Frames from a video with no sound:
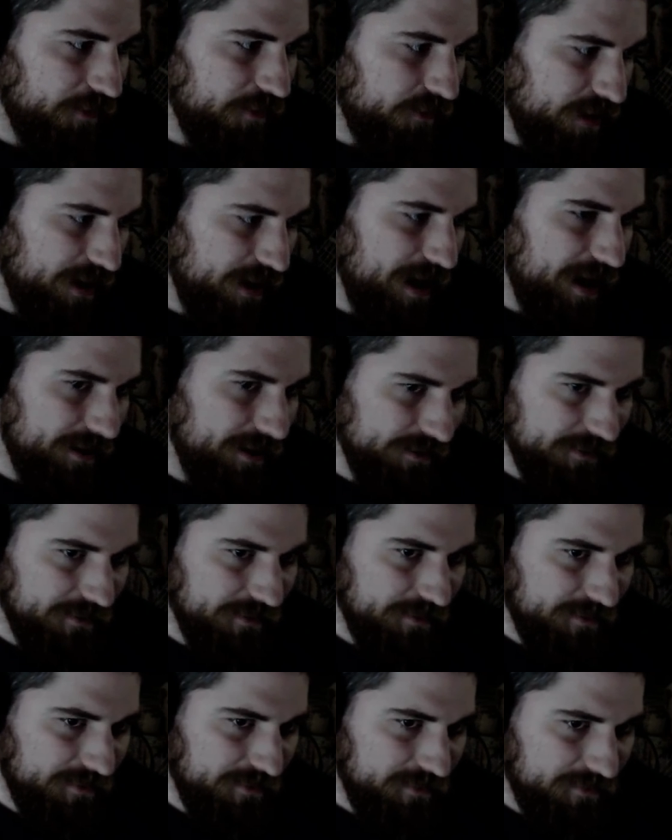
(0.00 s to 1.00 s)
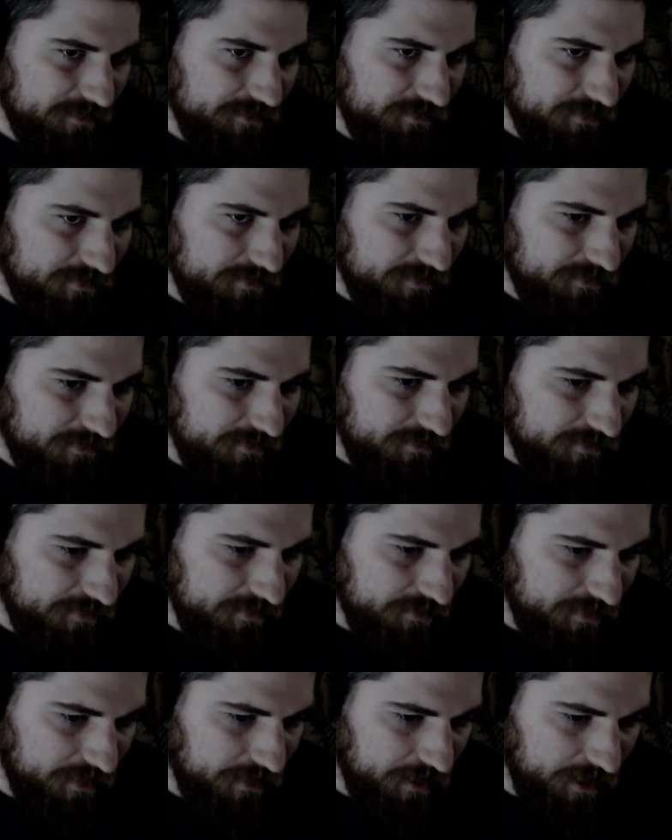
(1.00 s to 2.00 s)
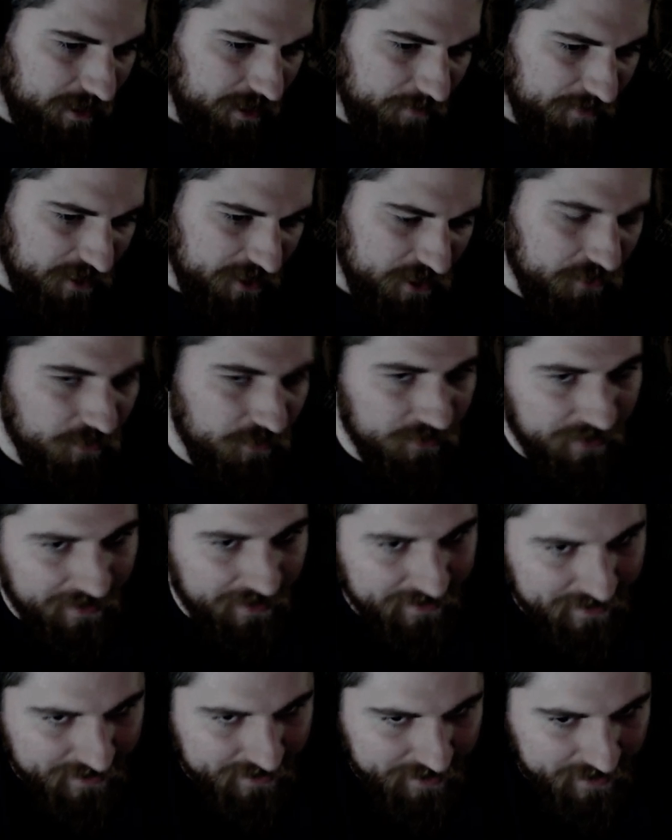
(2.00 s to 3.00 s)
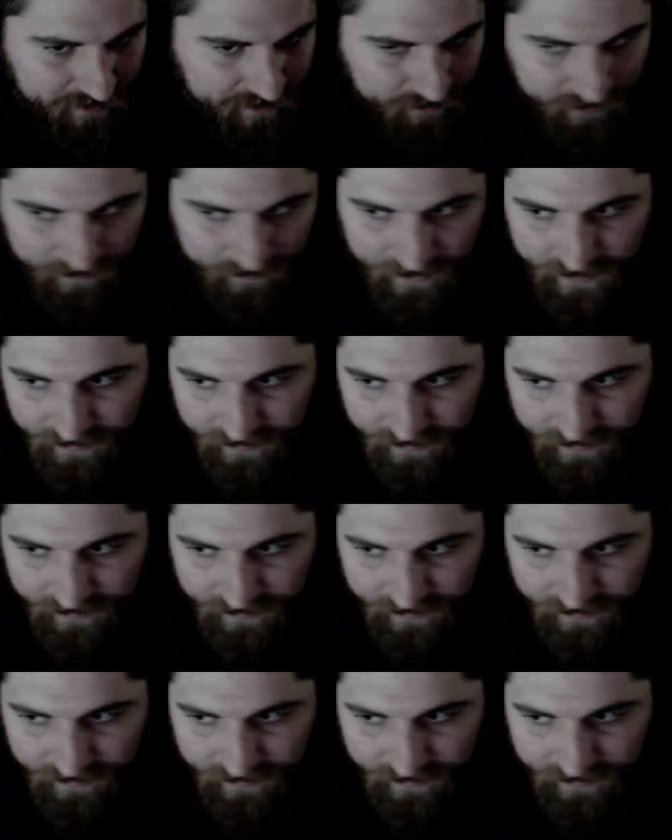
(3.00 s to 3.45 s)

yet that you would like to see implemented?